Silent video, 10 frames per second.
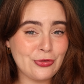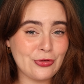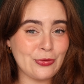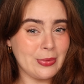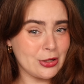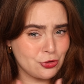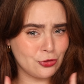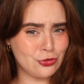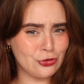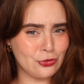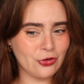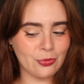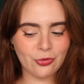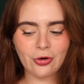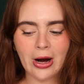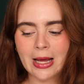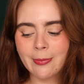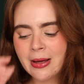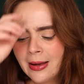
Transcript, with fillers: So make sure to subscribe.